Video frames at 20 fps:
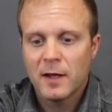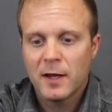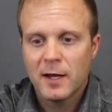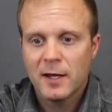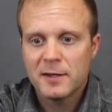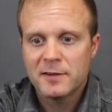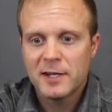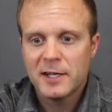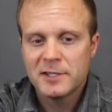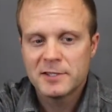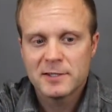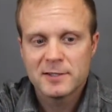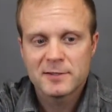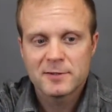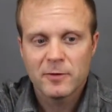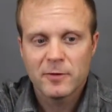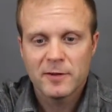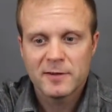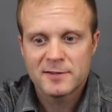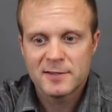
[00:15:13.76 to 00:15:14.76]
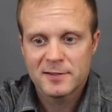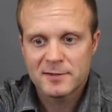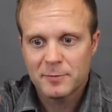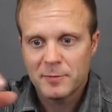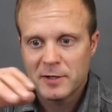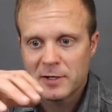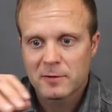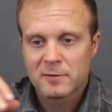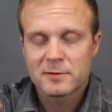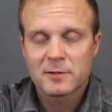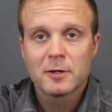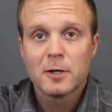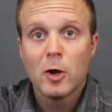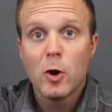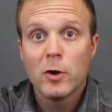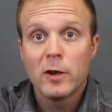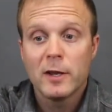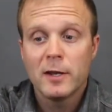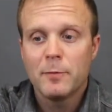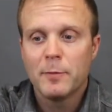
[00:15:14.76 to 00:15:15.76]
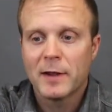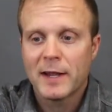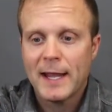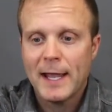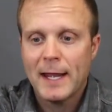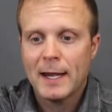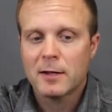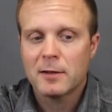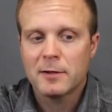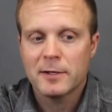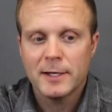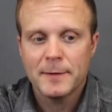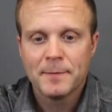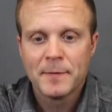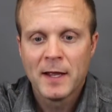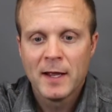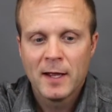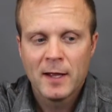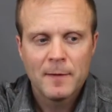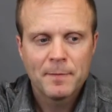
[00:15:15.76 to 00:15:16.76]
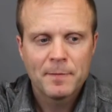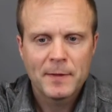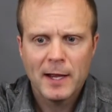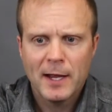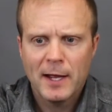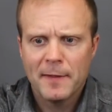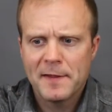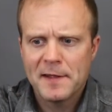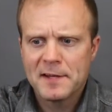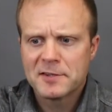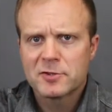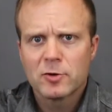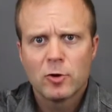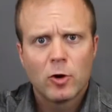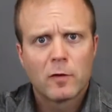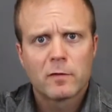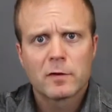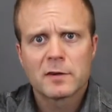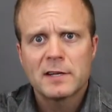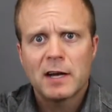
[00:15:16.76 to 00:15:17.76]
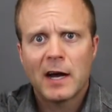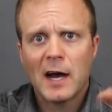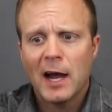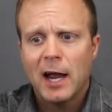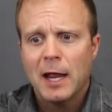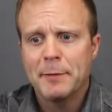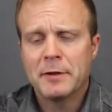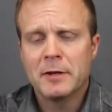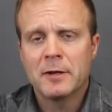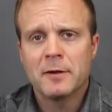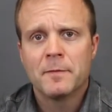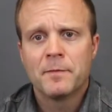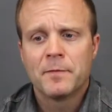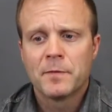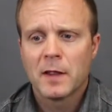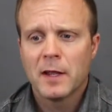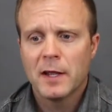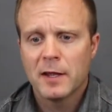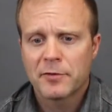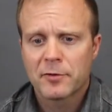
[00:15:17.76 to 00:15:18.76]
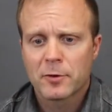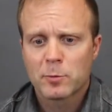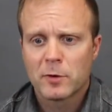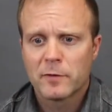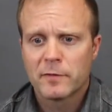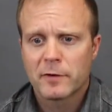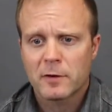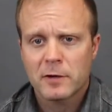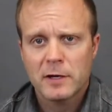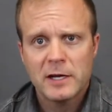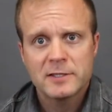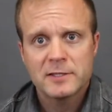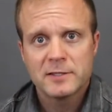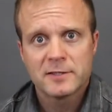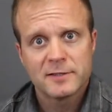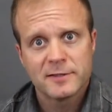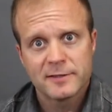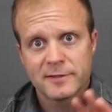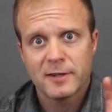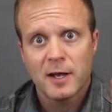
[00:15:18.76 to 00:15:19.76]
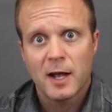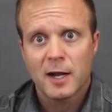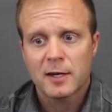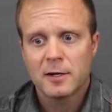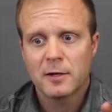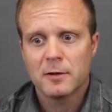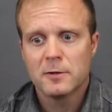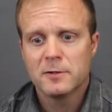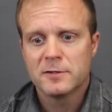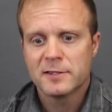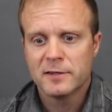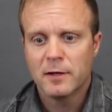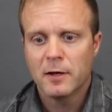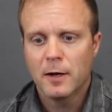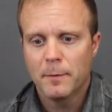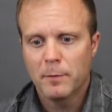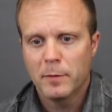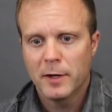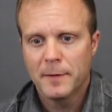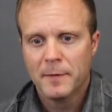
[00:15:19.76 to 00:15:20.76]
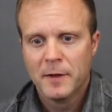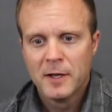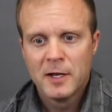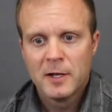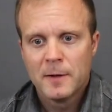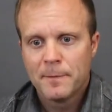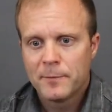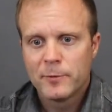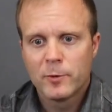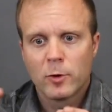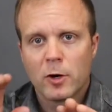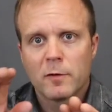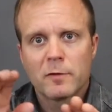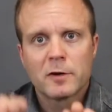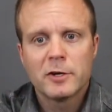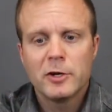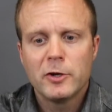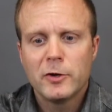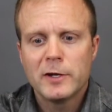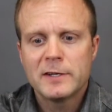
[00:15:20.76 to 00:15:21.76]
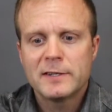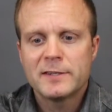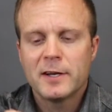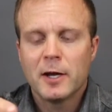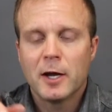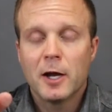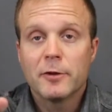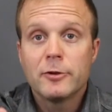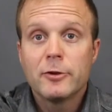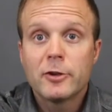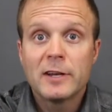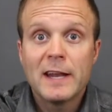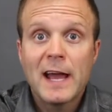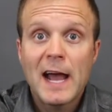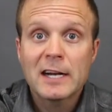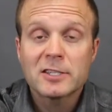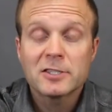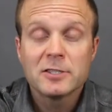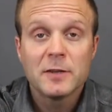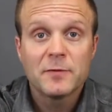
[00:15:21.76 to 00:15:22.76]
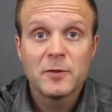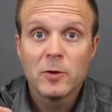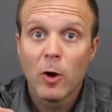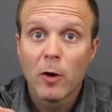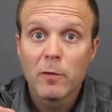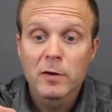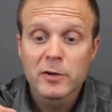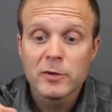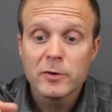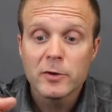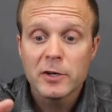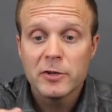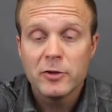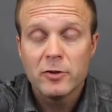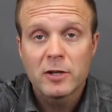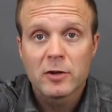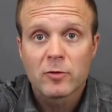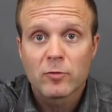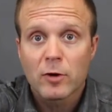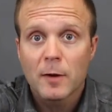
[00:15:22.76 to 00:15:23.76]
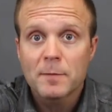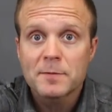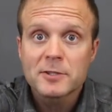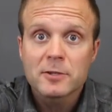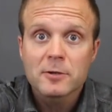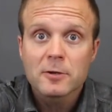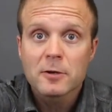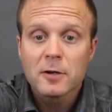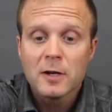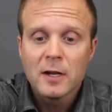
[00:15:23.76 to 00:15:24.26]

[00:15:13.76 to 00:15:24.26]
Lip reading: tension so the system here is loaded mechanically, and then so over time and thermal variations, it's not going to loosen up. But don't overdo it. You can actually, if you overdo it, you can rupture